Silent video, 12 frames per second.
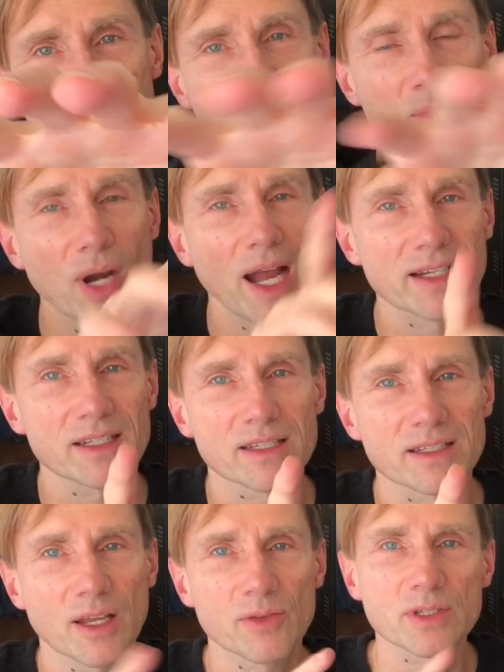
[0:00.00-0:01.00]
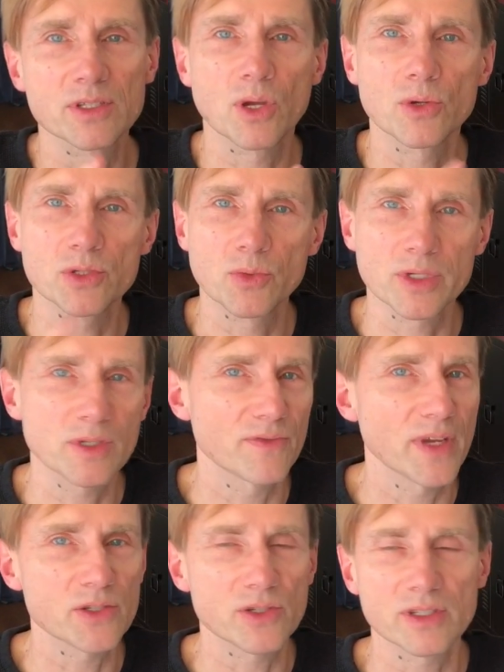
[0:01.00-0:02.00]
in practice. Now this goes, you
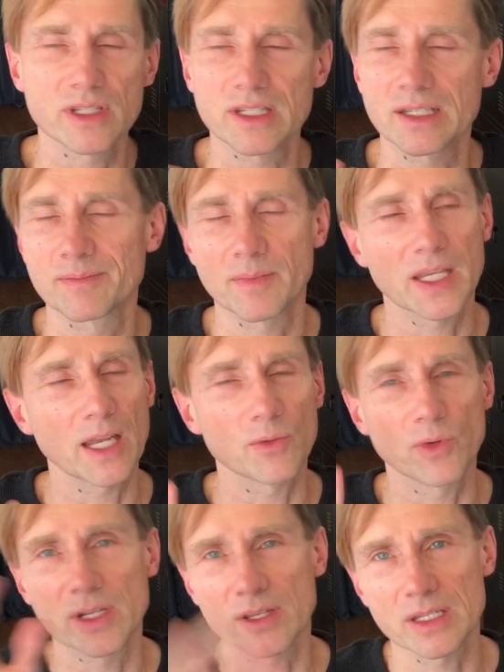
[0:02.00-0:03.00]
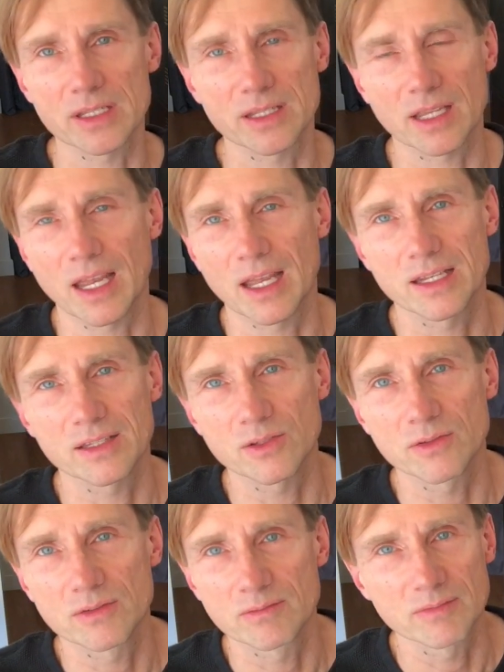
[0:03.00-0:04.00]
eventually get rid of these and
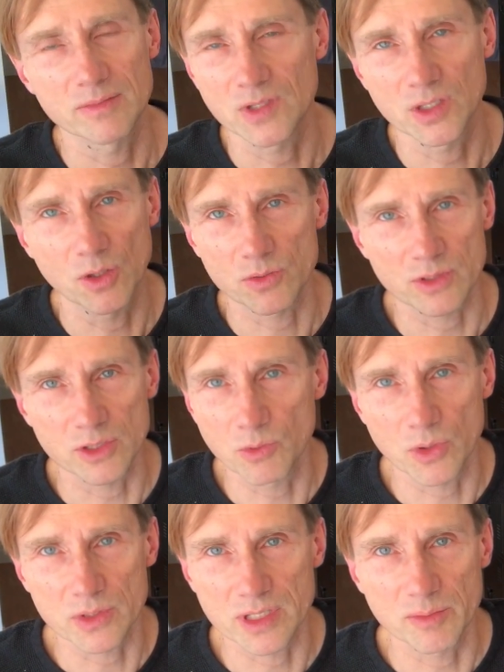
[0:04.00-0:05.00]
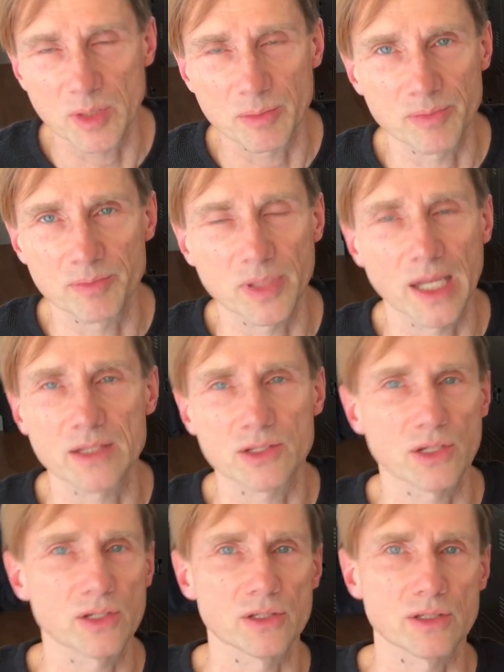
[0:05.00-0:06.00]
you won't see me playing
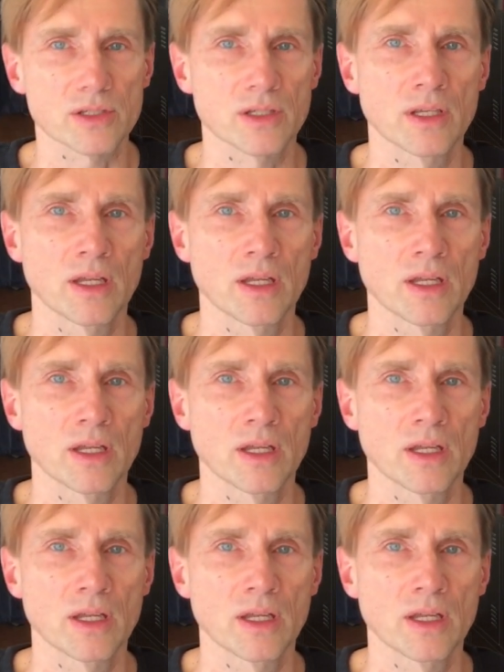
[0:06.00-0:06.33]
circles.